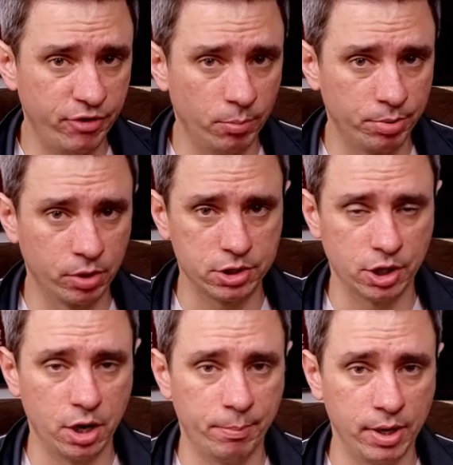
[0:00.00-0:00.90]
film
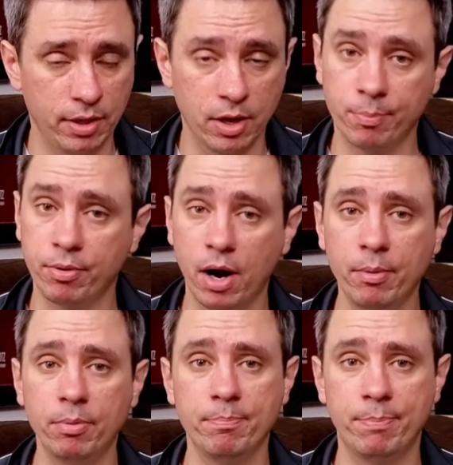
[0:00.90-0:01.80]
production company, and they're
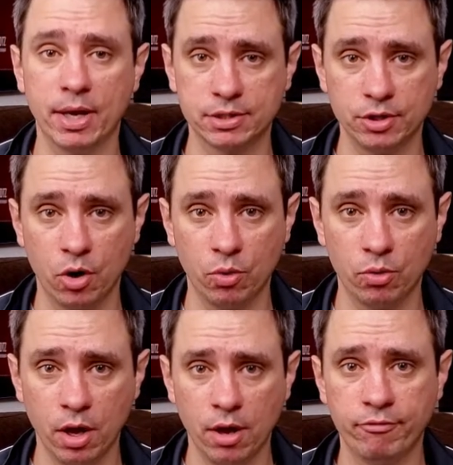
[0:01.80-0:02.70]
probably best known